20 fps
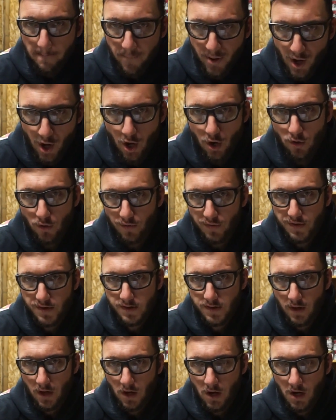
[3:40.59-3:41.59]

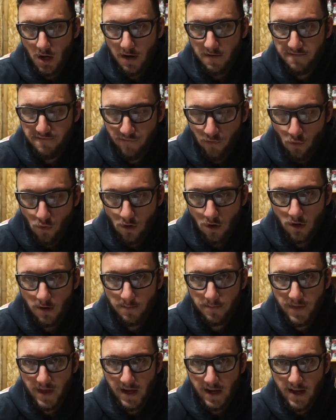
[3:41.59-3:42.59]
post on a
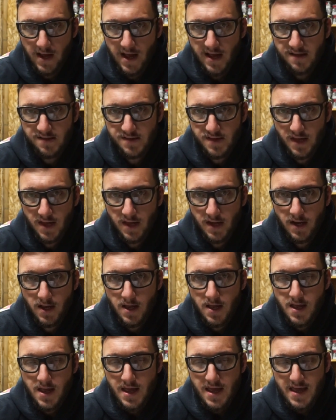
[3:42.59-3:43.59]
forum that a guy said
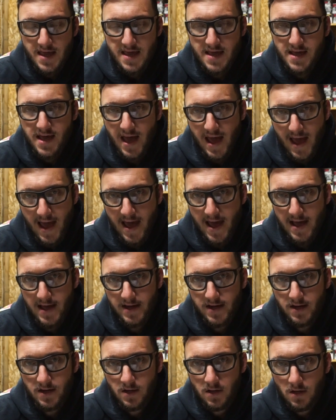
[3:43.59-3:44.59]
he
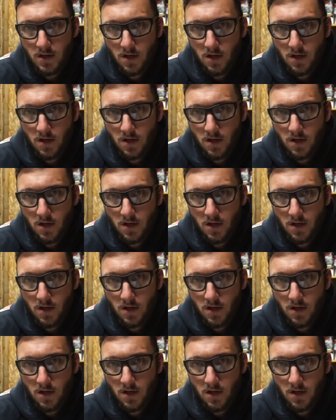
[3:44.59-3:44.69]
had